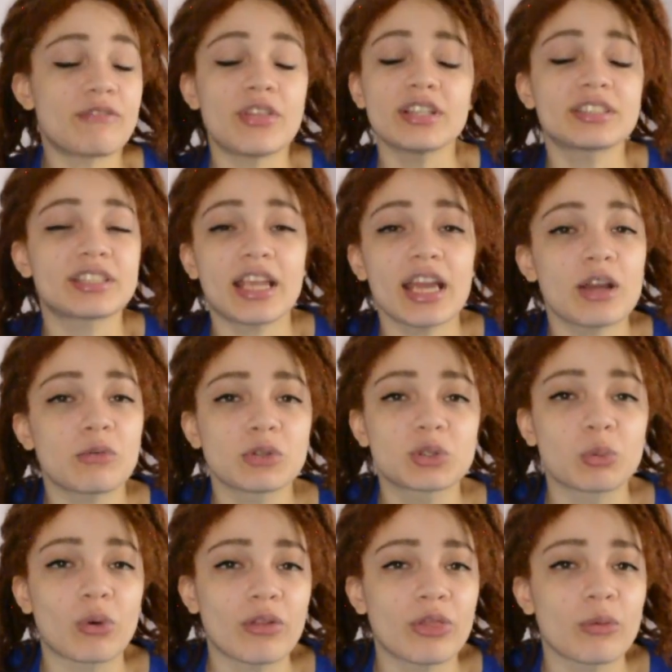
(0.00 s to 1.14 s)
if this kit
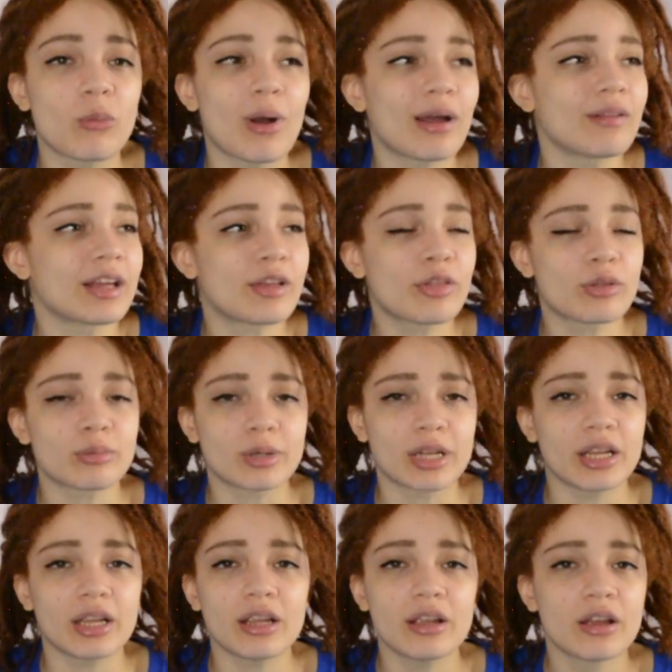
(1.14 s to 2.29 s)
was worth the what, like
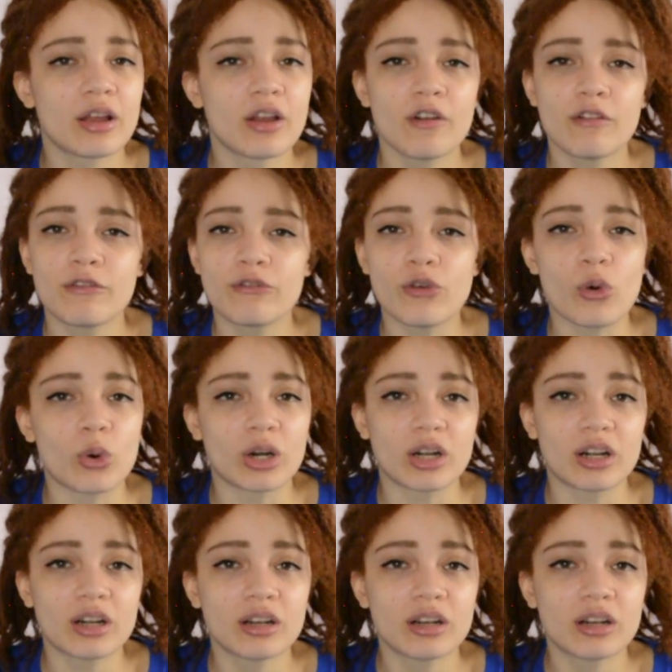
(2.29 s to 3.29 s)
three, four?